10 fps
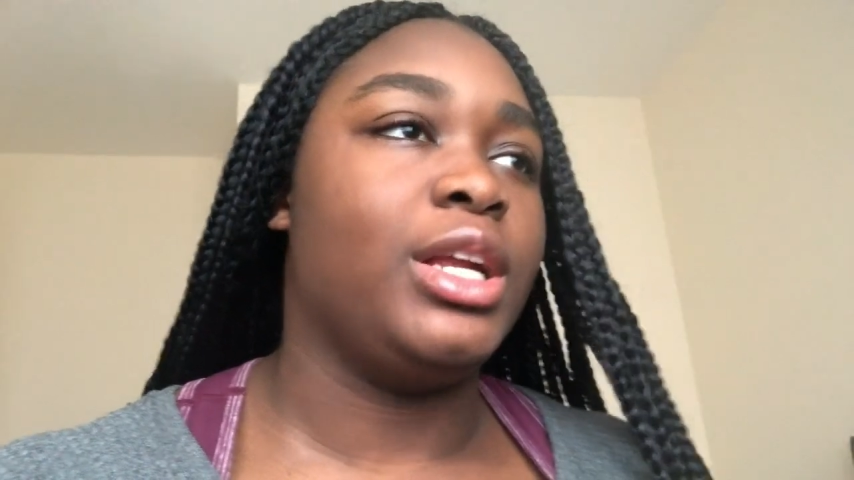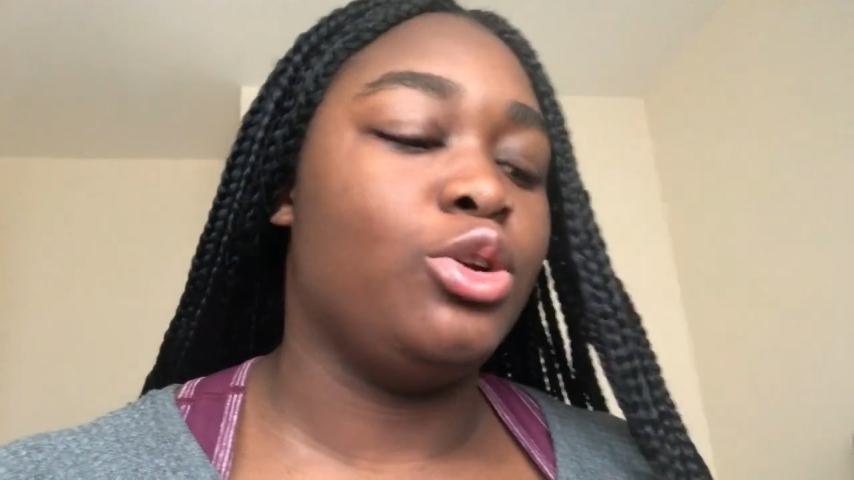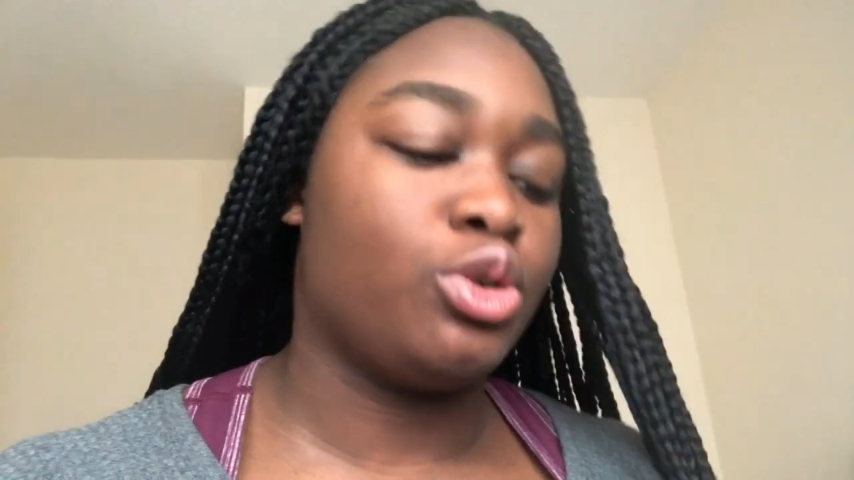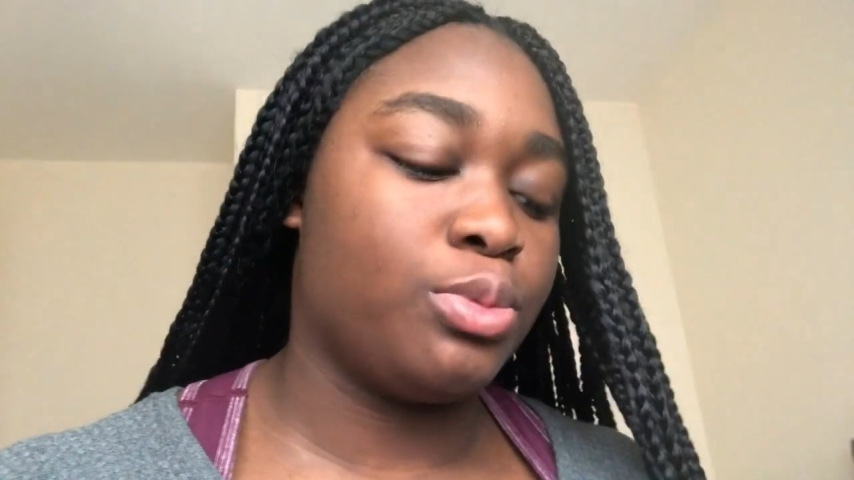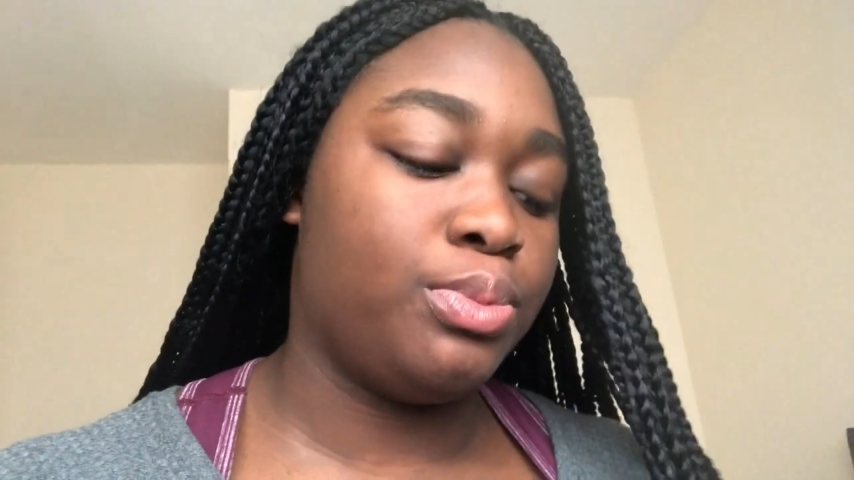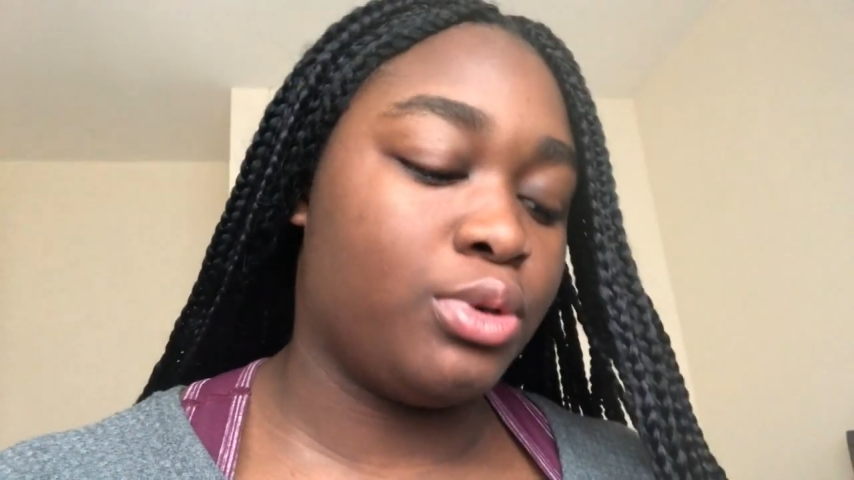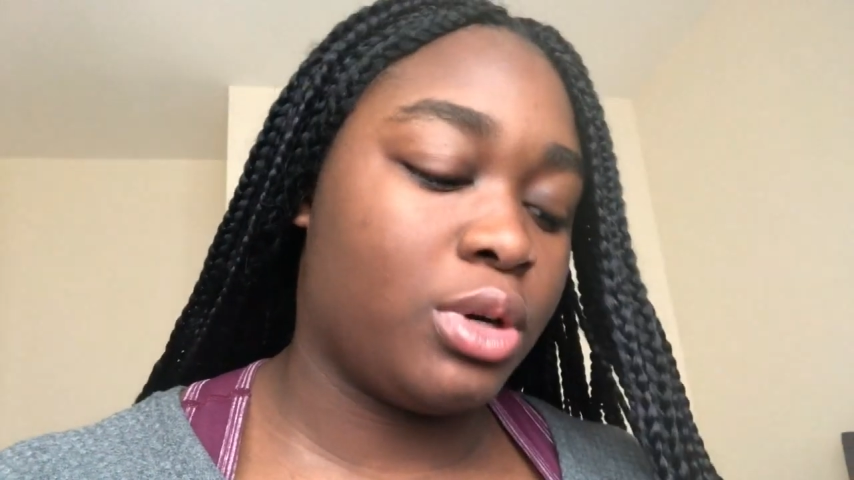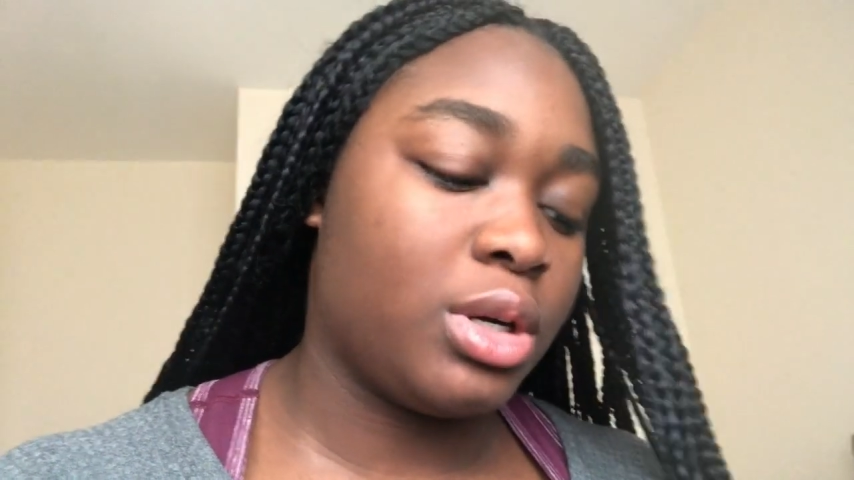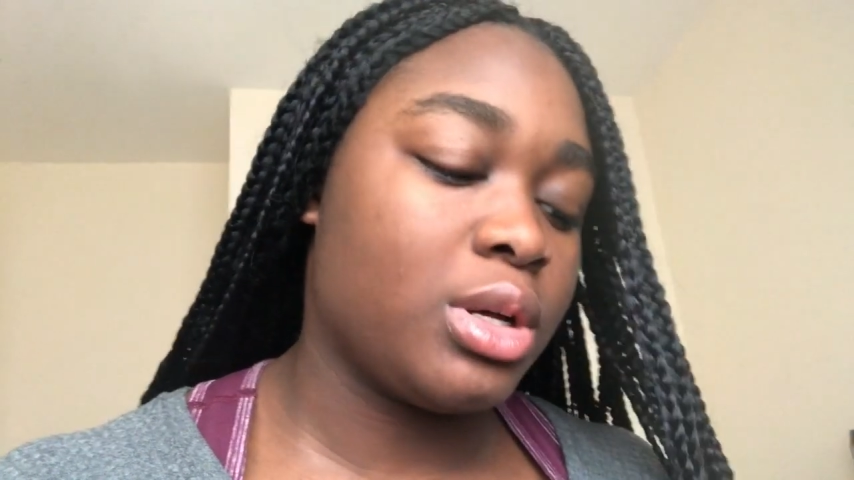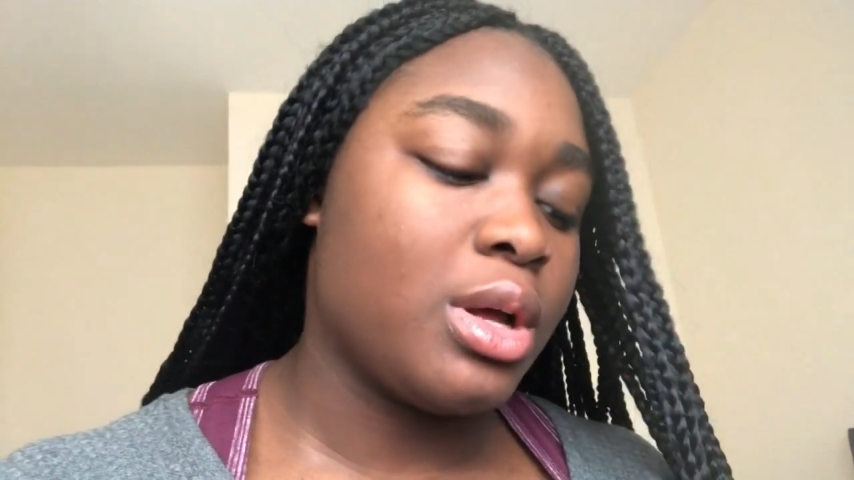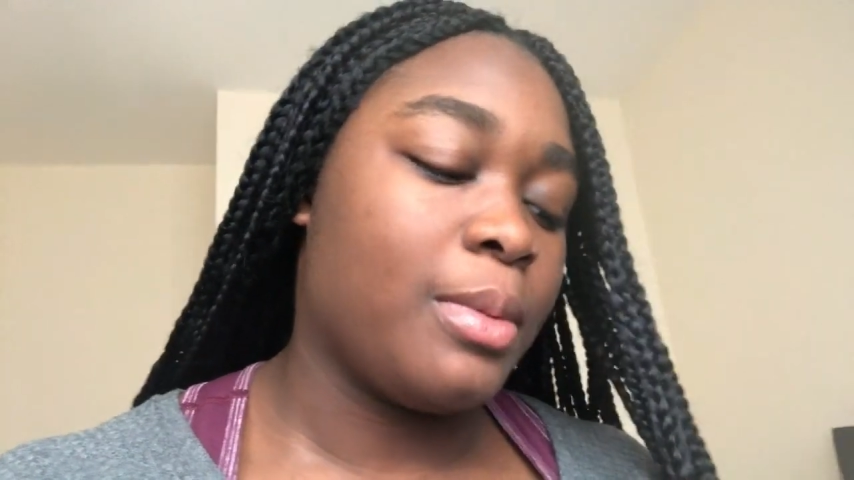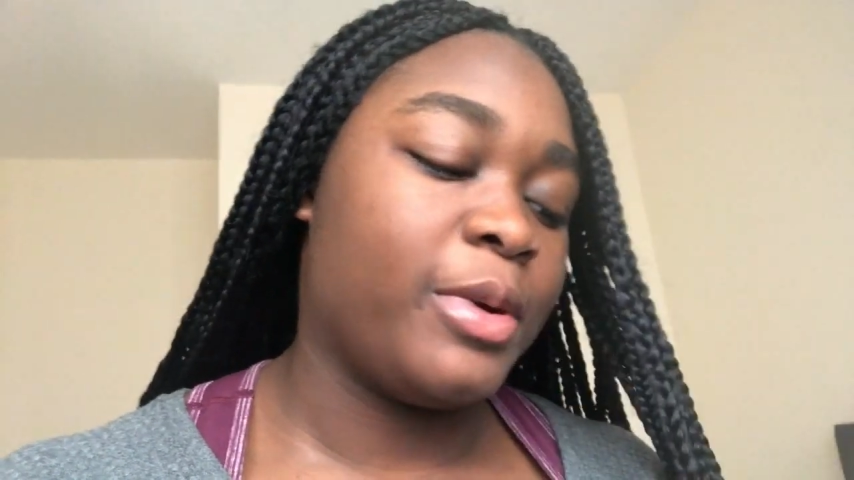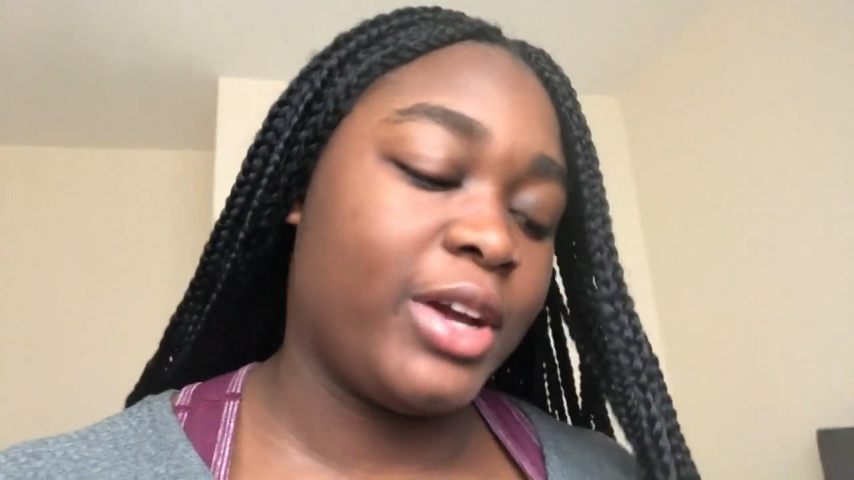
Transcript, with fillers: a lookbook but